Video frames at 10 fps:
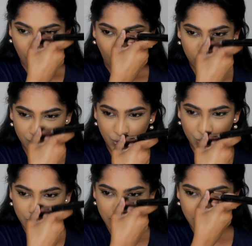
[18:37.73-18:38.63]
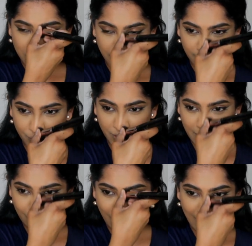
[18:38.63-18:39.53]
almost
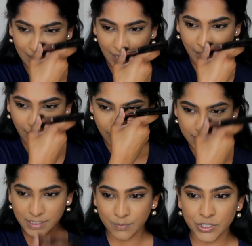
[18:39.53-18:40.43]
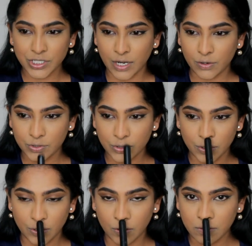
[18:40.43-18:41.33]
bringing back like some shadow to
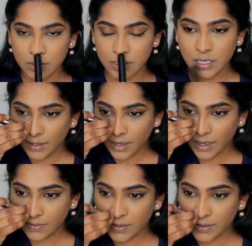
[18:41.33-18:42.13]
the nose, and